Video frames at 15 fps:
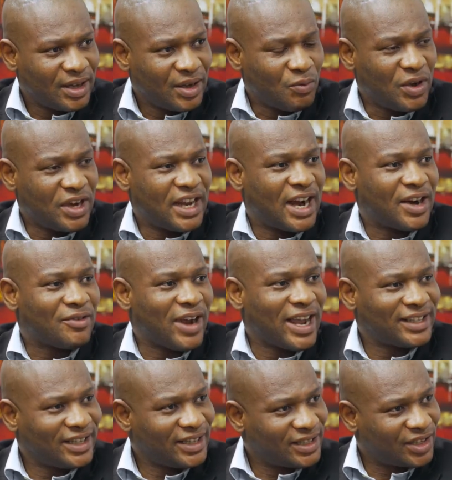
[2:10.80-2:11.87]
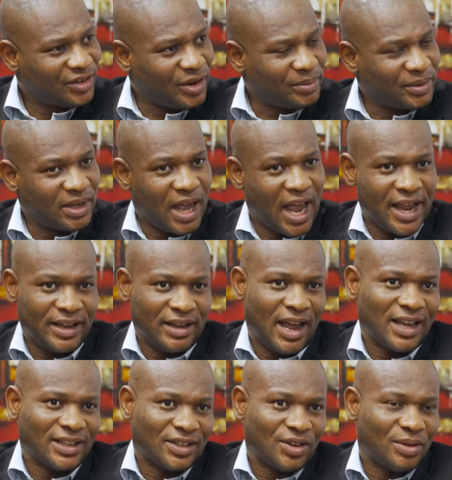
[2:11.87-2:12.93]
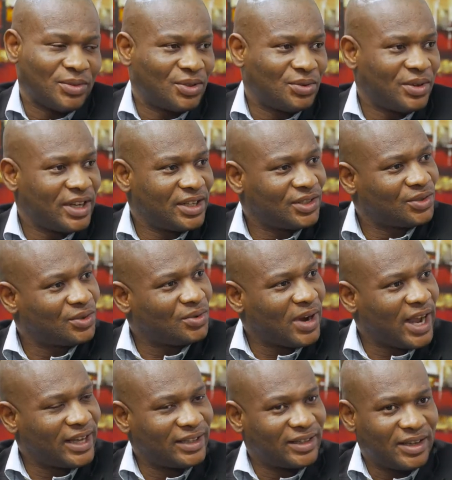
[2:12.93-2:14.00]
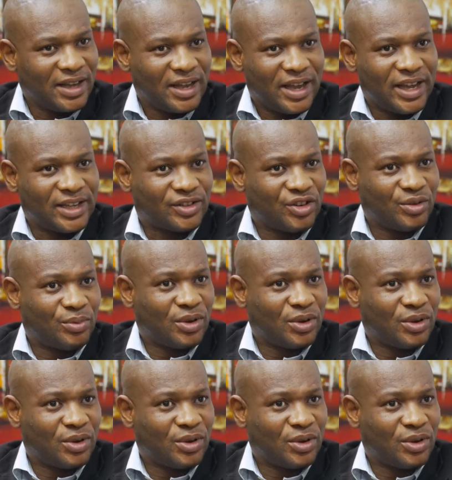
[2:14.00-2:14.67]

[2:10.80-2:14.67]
when they are writing scripts. I ask some students to write a script